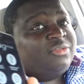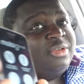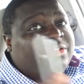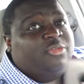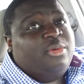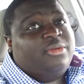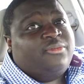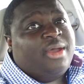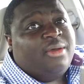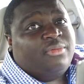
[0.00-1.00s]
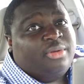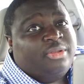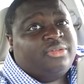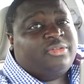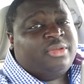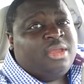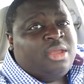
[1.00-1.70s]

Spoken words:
625 on this.